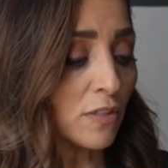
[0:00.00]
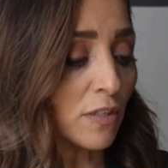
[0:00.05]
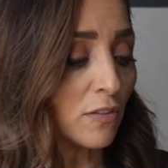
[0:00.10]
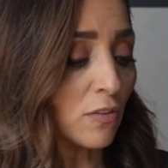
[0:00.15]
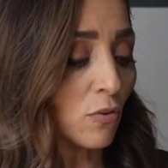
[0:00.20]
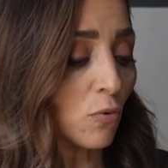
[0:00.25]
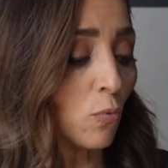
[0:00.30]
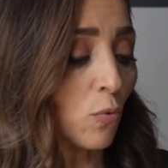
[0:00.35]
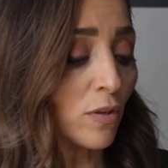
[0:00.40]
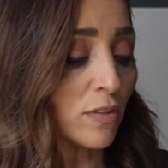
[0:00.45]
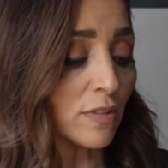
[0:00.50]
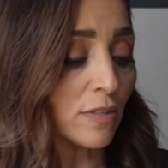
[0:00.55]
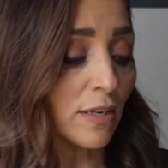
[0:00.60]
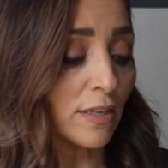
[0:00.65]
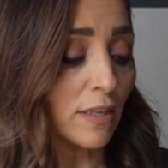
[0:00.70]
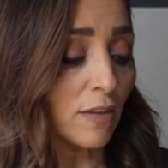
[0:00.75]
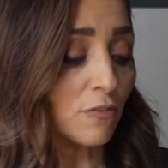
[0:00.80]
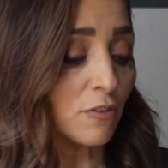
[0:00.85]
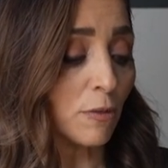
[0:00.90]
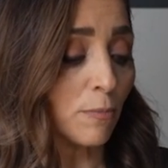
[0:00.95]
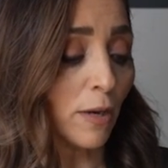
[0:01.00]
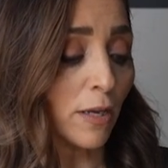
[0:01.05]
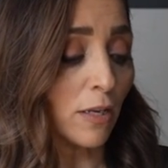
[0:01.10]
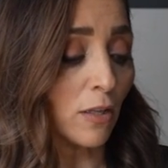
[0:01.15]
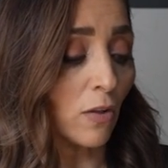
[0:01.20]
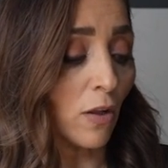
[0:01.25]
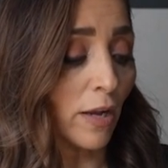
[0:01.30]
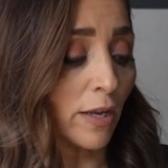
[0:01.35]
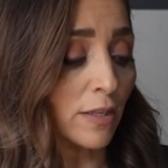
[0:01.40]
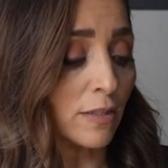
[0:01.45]
These are the ones that I give to my
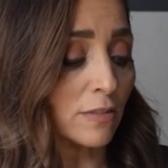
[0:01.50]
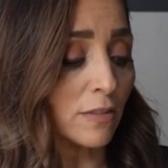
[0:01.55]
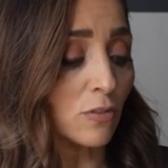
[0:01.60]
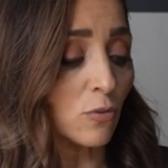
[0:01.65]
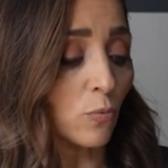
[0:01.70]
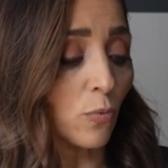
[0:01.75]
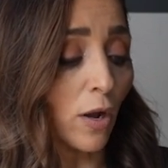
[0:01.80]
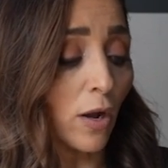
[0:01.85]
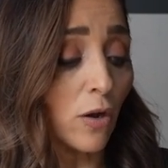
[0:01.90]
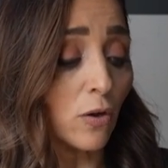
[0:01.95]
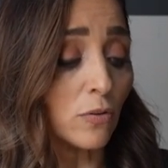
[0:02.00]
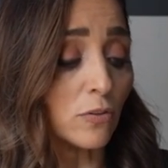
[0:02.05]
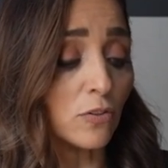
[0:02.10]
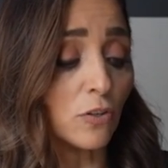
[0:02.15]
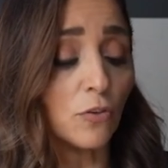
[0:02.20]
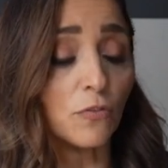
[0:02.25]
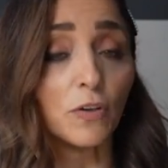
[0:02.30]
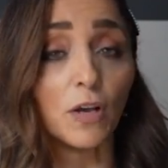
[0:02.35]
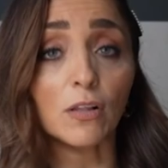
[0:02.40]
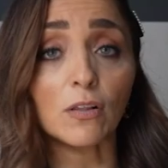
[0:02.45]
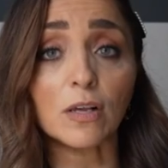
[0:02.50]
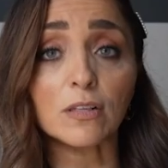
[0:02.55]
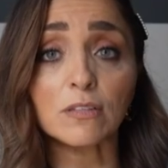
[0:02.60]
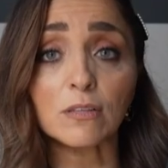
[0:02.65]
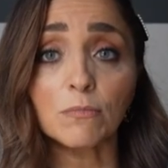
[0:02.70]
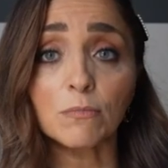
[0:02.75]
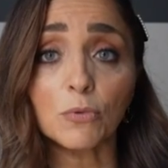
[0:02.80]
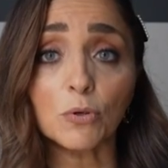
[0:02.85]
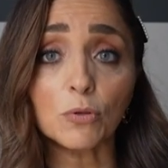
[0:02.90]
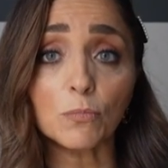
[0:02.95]
clients as well. So you've got lots
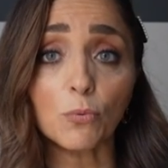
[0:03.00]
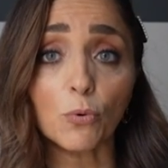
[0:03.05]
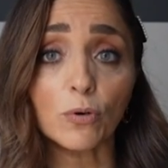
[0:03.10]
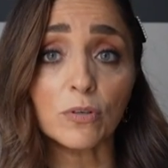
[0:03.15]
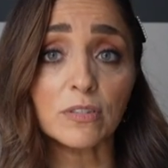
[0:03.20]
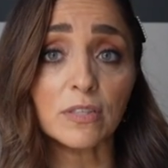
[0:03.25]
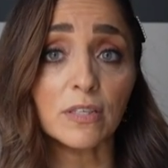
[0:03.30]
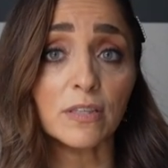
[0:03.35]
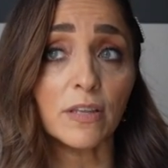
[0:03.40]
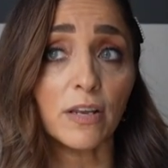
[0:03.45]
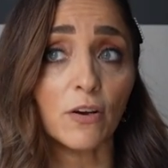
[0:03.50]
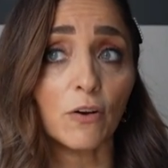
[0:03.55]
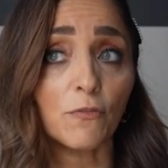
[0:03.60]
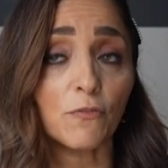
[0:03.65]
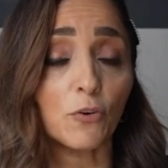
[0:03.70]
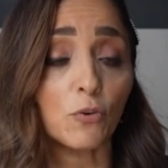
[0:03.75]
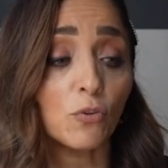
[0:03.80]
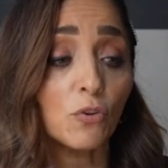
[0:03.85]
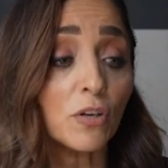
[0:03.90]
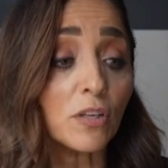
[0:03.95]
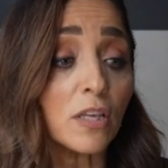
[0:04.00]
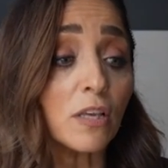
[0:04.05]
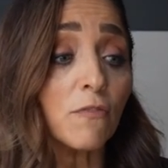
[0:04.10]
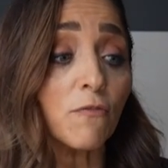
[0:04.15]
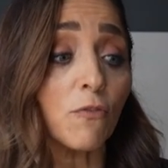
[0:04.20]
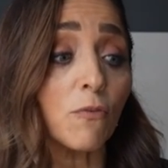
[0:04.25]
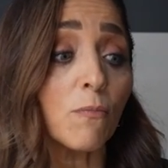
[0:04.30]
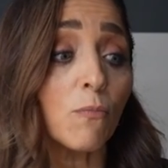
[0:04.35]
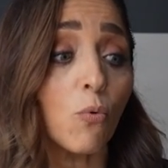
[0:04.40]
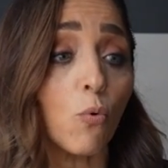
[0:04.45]
of mood boards in there. If you're looking
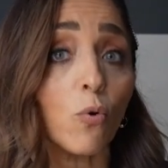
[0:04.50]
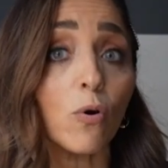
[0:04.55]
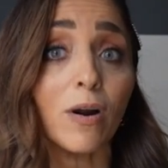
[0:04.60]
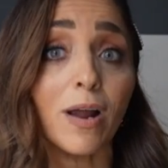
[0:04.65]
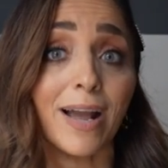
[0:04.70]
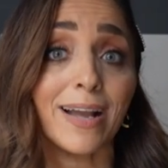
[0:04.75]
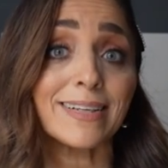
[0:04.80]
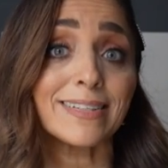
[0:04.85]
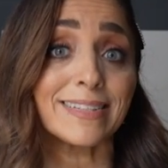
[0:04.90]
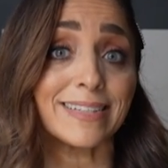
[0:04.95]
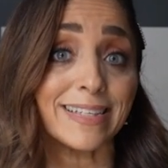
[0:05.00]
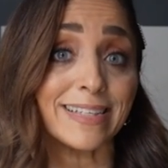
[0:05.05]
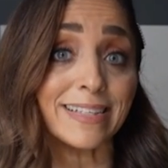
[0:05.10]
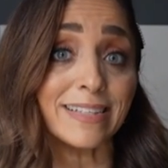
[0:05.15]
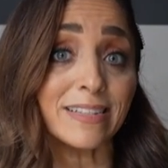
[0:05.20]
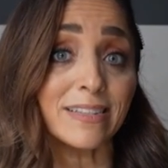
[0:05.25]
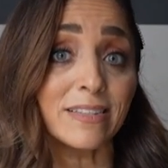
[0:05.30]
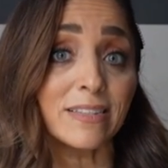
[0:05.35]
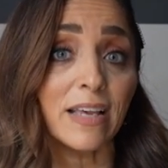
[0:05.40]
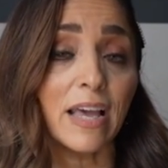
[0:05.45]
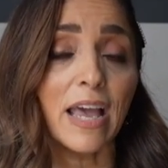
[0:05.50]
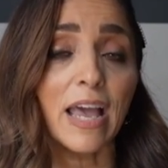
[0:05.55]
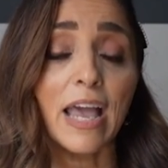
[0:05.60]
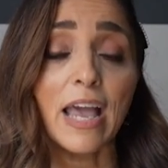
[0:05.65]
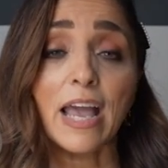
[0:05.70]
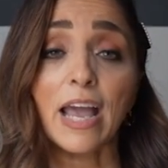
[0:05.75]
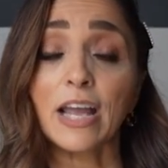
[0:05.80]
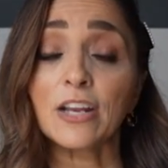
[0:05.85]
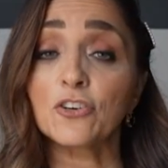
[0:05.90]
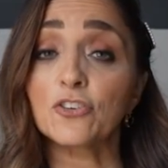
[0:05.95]
for more ideas
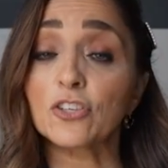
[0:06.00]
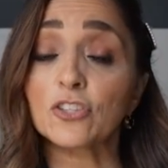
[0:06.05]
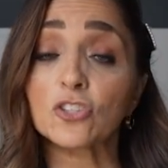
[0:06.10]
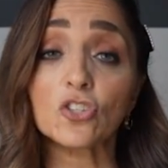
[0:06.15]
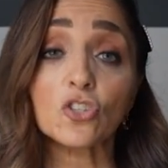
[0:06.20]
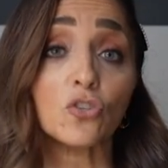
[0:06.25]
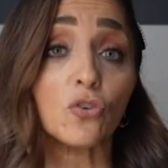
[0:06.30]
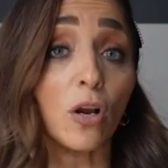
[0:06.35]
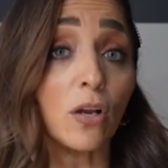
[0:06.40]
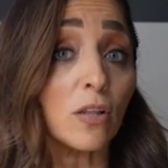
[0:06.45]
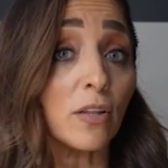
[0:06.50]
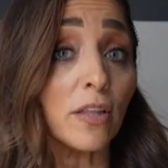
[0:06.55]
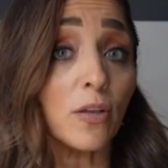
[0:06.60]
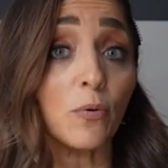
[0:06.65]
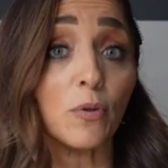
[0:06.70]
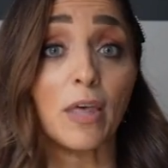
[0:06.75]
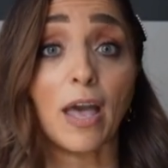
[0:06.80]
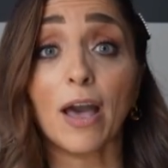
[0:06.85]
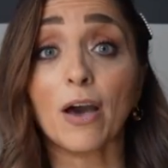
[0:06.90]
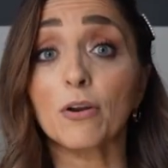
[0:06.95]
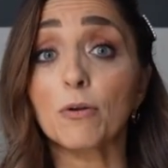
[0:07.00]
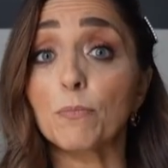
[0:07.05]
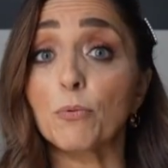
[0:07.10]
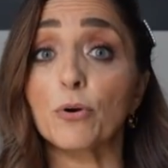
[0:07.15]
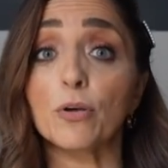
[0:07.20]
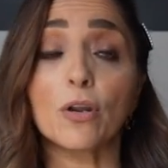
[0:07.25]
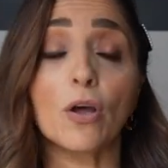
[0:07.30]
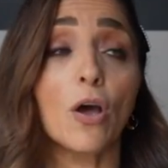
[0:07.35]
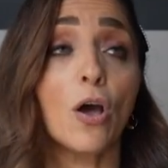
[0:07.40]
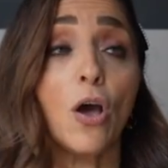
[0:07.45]
and you're just struggling with how to
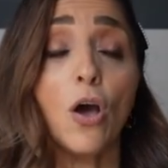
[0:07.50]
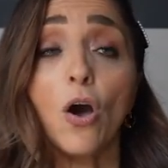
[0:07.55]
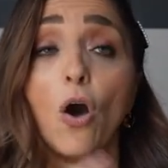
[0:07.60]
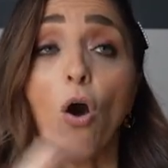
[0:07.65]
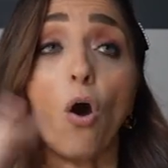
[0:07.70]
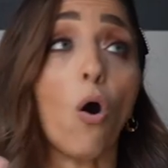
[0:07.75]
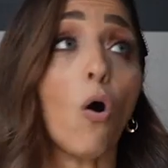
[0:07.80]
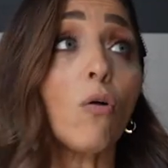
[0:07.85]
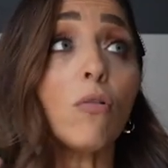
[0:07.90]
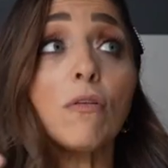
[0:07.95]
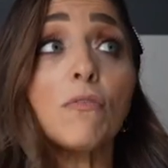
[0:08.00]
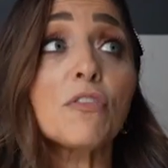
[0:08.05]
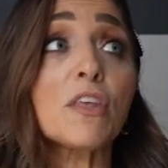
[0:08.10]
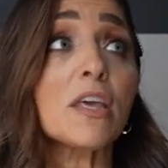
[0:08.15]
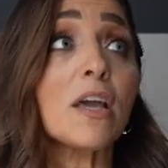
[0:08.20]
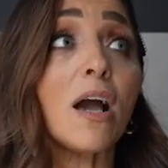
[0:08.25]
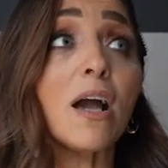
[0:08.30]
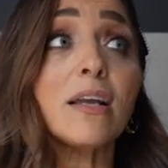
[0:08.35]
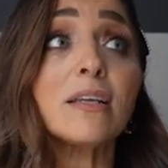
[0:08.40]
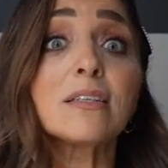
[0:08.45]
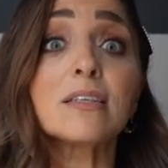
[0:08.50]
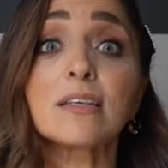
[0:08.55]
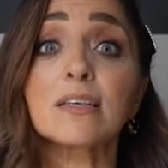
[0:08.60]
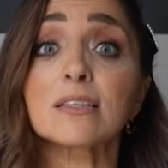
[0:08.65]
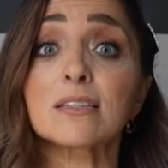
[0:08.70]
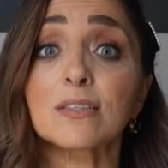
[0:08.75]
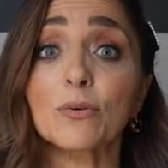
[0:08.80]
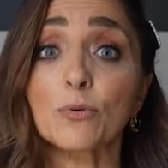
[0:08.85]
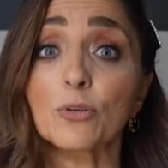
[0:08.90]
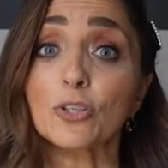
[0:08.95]
put all of the
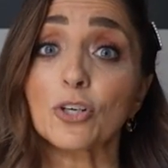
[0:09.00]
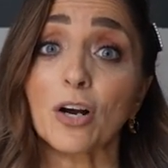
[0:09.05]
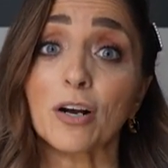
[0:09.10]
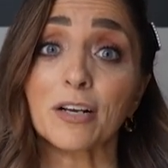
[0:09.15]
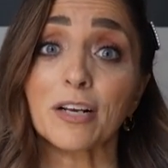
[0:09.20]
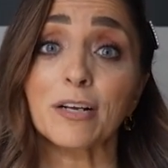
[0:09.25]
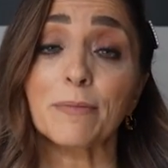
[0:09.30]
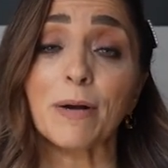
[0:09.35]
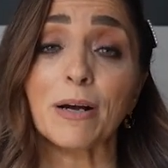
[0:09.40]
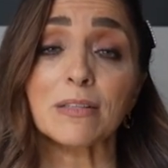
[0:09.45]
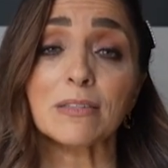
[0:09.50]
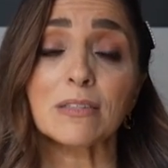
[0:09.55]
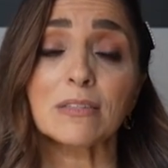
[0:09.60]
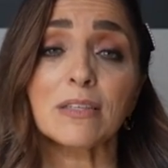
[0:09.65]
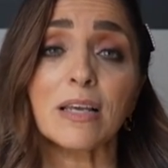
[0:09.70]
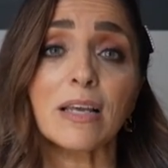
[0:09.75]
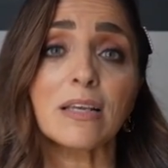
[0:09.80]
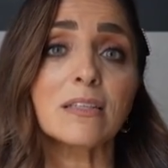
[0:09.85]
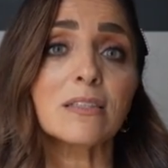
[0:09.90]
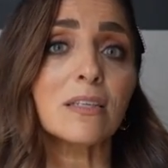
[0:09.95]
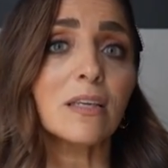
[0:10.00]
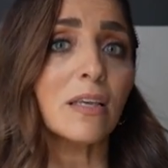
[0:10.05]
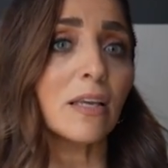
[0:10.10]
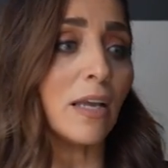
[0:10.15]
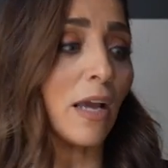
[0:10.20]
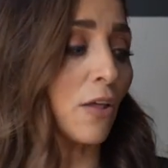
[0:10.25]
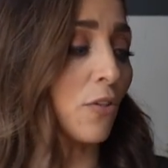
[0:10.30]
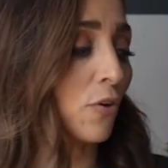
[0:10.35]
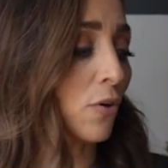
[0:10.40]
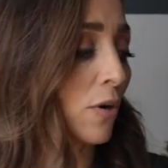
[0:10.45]
ideas that we're talking about today
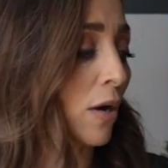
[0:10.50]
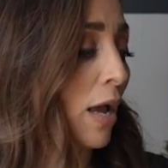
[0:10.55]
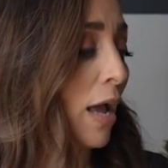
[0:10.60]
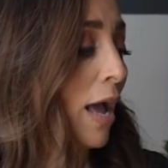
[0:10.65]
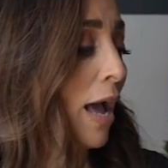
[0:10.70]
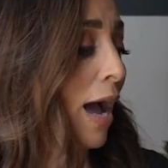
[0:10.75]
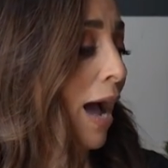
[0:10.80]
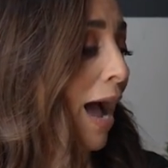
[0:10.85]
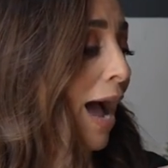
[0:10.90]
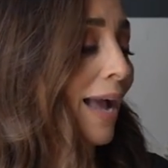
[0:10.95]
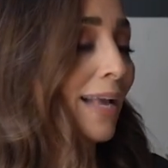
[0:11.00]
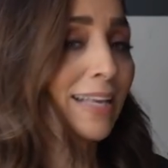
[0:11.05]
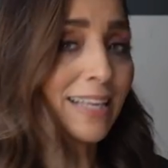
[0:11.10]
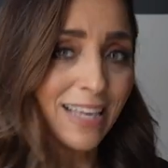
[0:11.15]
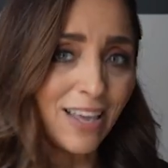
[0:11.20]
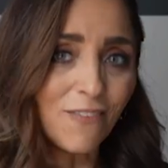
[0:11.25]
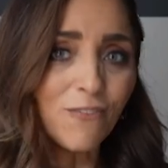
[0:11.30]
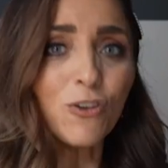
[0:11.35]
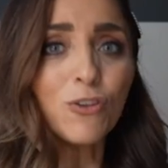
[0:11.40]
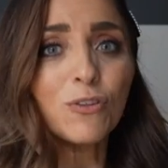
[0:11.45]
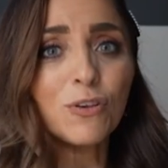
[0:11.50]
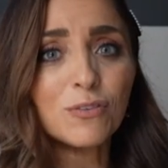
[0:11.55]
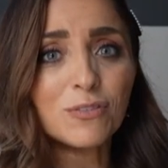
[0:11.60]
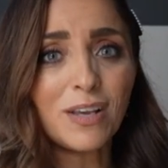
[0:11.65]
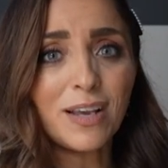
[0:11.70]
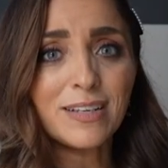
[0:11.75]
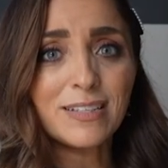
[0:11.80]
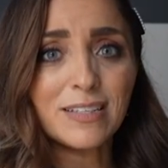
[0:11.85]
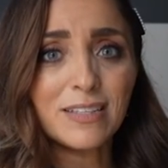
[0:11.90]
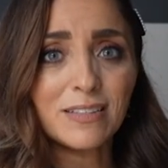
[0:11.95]
together, I give you those
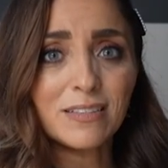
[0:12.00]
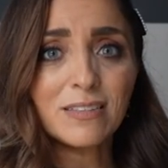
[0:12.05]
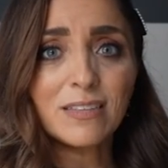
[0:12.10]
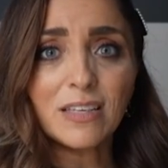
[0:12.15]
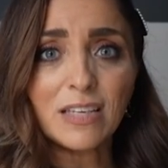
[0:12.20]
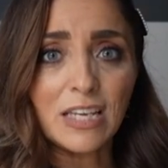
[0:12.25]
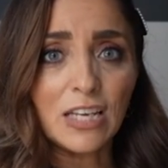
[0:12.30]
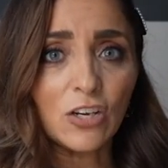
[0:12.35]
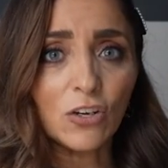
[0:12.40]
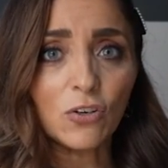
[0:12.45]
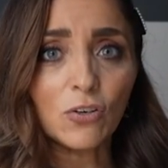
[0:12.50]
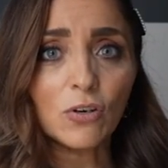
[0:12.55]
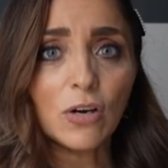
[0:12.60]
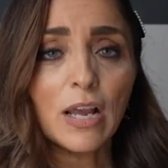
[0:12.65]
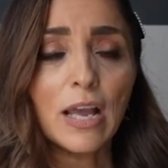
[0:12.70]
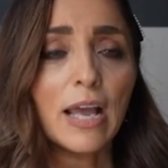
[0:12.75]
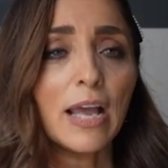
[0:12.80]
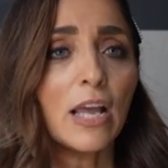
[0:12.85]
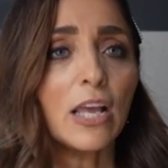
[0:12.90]
ideas here.